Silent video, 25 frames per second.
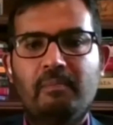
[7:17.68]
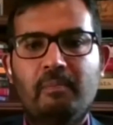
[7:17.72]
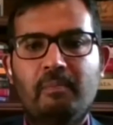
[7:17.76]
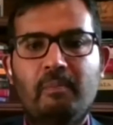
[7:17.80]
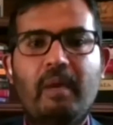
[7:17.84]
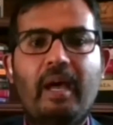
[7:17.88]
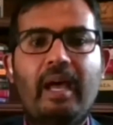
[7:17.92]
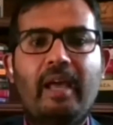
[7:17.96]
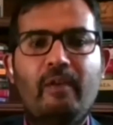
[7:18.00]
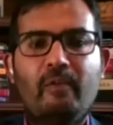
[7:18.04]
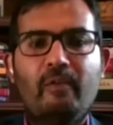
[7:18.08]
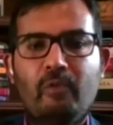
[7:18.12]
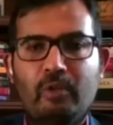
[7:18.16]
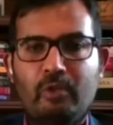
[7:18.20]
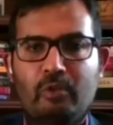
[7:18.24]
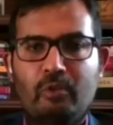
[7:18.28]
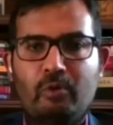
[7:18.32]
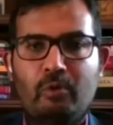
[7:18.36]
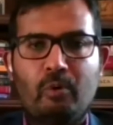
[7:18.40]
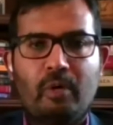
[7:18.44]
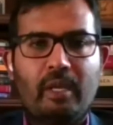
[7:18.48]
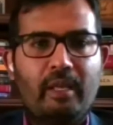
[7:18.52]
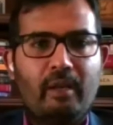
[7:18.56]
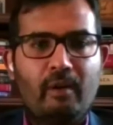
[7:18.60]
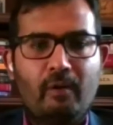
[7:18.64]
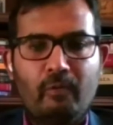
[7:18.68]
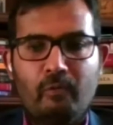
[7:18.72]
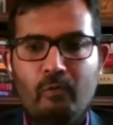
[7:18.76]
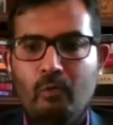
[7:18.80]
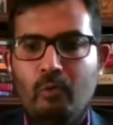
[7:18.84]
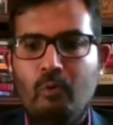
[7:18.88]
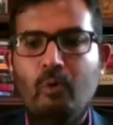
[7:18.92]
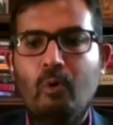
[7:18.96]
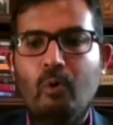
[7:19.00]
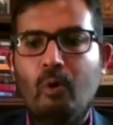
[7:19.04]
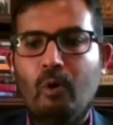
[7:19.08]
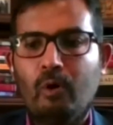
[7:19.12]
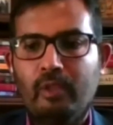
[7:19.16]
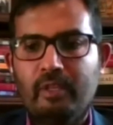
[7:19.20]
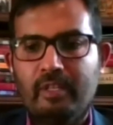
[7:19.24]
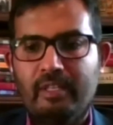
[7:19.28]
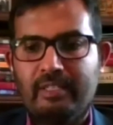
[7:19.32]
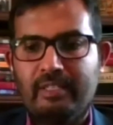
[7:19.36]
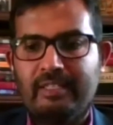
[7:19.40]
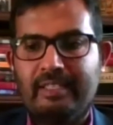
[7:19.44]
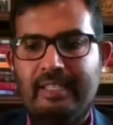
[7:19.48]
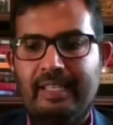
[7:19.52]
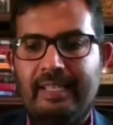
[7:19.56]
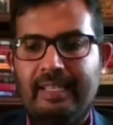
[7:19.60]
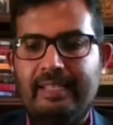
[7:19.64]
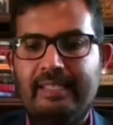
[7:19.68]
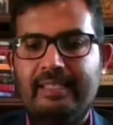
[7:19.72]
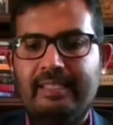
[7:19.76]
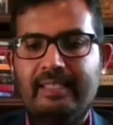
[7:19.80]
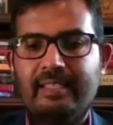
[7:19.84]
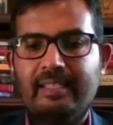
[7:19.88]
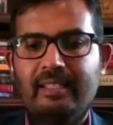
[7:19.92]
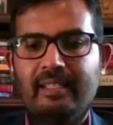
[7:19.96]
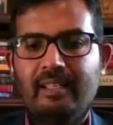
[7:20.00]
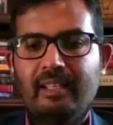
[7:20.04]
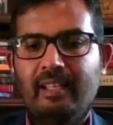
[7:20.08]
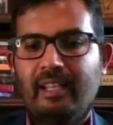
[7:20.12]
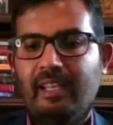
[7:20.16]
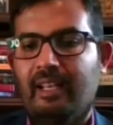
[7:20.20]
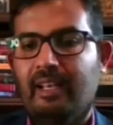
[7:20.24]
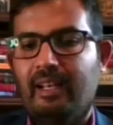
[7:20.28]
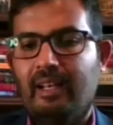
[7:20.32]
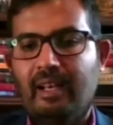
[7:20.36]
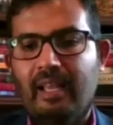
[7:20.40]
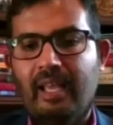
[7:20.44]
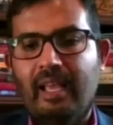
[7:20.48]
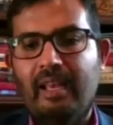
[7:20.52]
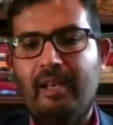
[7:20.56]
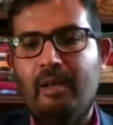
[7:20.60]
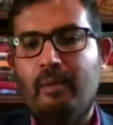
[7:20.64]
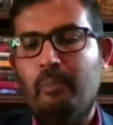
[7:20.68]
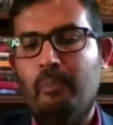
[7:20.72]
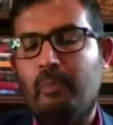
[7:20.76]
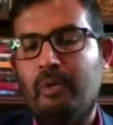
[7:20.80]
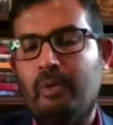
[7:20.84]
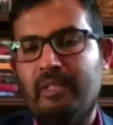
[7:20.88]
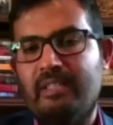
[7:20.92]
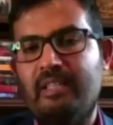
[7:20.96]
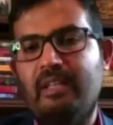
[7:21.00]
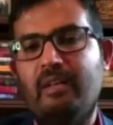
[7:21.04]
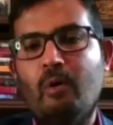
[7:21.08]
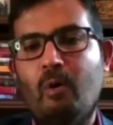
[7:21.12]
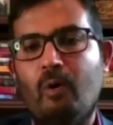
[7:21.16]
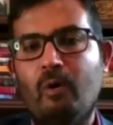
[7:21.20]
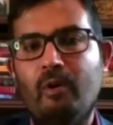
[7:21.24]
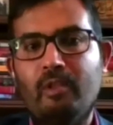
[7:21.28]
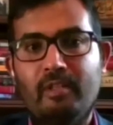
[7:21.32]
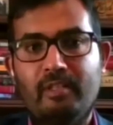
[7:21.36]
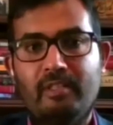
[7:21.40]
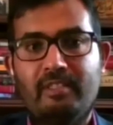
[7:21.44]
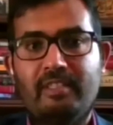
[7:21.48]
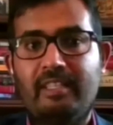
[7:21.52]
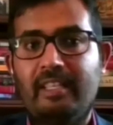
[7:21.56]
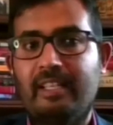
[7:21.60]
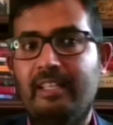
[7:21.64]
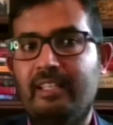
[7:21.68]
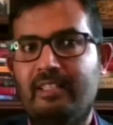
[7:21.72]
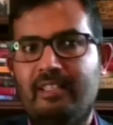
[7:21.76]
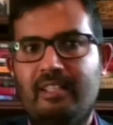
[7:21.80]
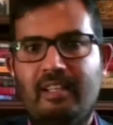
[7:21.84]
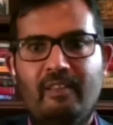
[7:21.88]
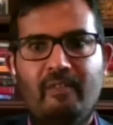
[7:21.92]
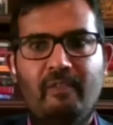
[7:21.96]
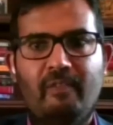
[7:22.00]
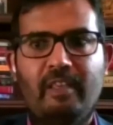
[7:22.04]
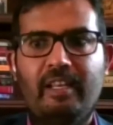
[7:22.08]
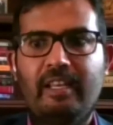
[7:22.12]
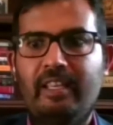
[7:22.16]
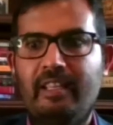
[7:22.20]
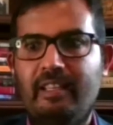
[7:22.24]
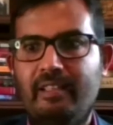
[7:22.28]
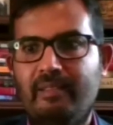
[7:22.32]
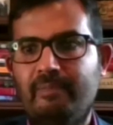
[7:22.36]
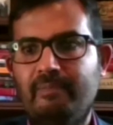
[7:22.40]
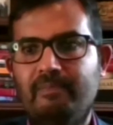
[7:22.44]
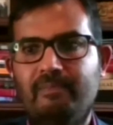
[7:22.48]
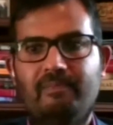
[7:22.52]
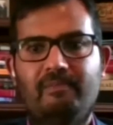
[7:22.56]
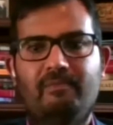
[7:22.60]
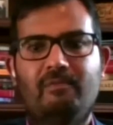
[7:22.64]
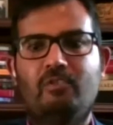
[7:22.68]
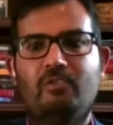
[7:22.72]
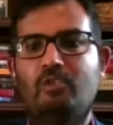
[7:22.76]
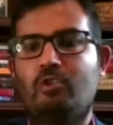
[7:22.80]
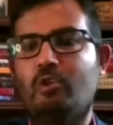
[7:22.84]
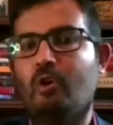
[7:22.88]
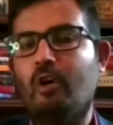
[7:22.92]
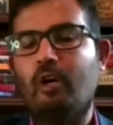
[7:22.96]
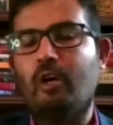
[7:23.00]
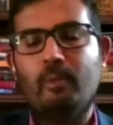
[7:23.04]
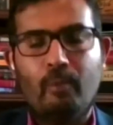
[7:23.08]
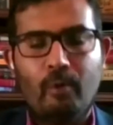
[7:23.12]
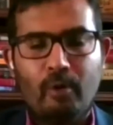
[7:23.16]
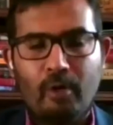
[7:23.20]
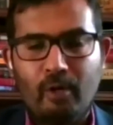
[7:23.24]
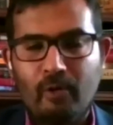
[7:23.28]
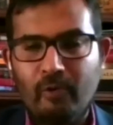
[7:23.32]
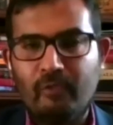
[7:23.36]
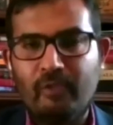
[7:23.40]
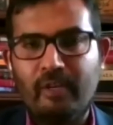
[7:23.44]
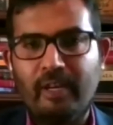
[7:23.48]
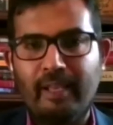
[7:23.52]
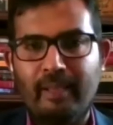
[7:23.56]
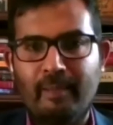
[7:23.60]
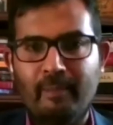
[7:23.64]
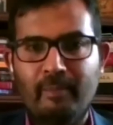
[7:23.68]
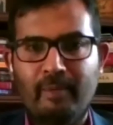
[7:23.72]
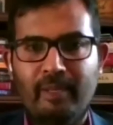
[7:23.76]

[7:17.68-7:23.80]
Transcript: bandwidth to kind of do all these things in and present all these things in a very short amount of time.